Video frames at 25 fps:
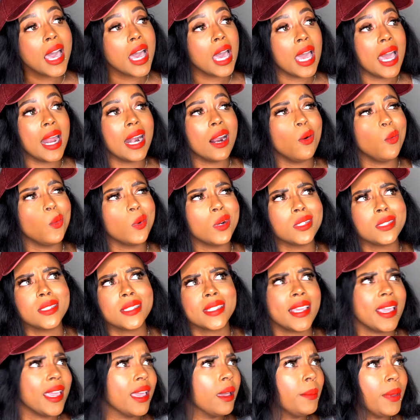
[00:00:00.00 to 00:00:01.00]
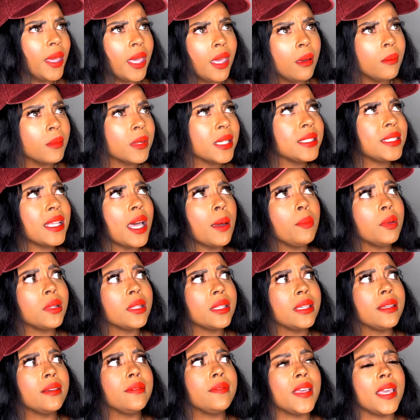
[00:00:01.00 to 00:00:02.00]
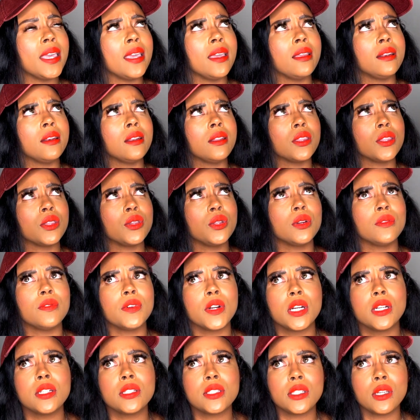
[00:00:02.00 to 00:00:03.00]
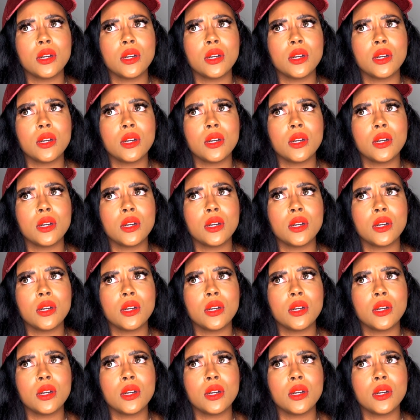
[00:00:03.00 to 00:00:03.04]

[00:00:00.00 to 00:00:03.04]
I don't want to scam him because I believe in the universe.